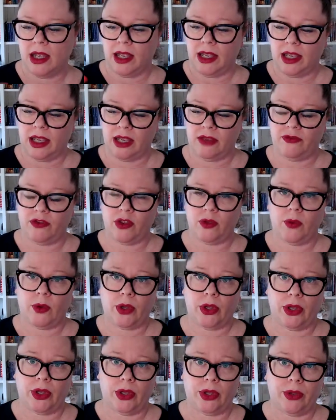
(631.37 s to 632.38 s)
if you
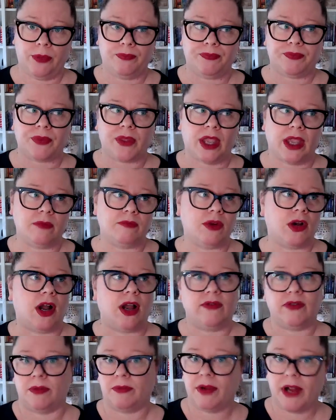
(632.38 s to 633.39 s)
were in
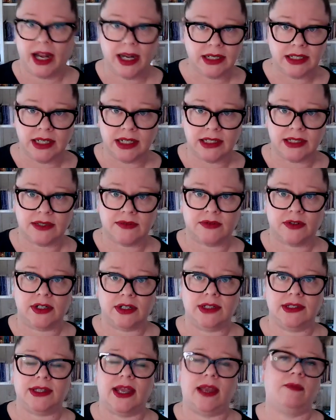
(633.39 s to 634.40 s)
private practice, for
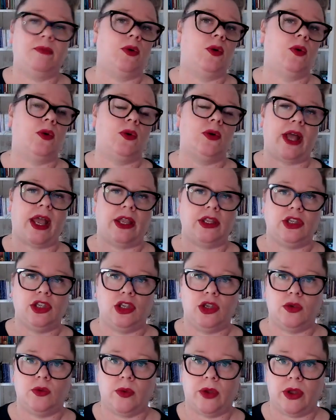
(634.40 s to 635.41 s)
example, and
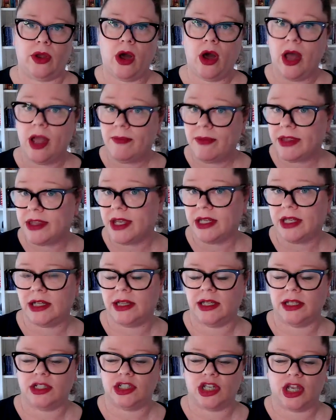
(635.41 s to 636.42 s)
you were
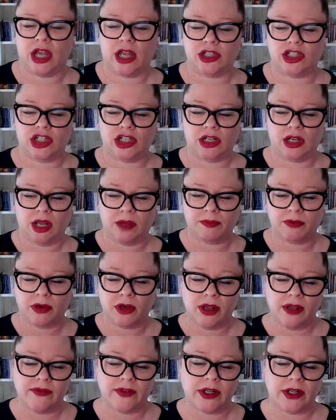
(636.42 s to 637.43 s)
hypothetically charging a
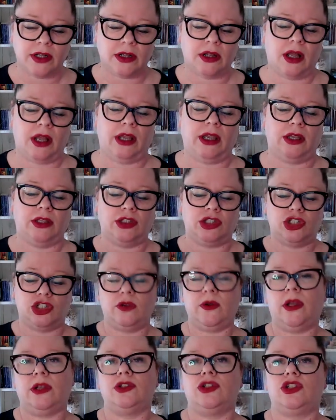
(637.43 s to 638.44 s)
private client
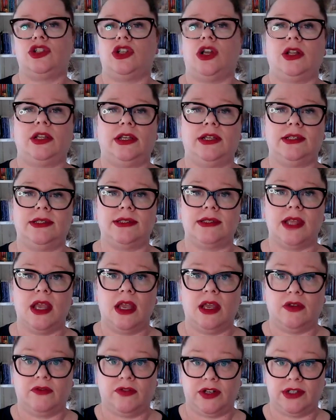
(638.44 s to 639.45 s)
$200
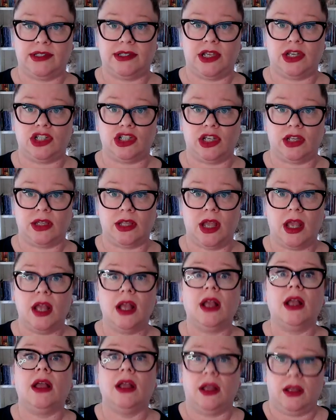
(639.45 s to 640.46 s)
for a session,
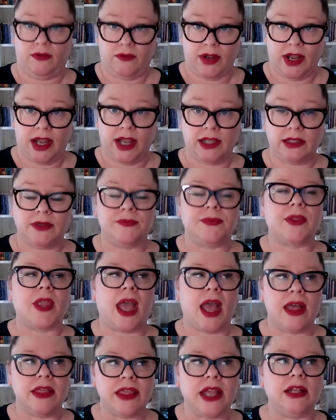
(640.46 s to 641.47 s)
right?
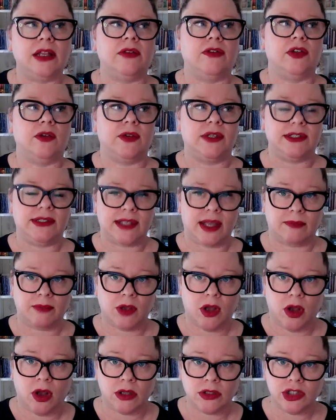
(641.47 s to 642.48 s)
And then if you were
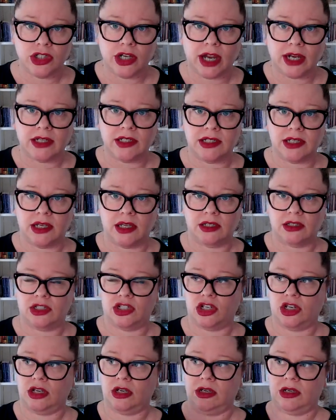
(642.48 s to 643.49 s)
subcontracting
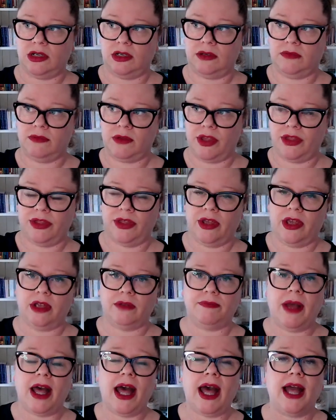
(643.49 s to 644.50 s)
to a third
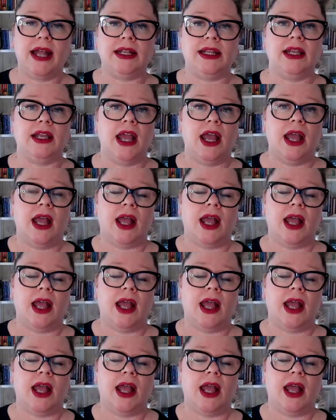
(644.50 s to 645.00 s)
party,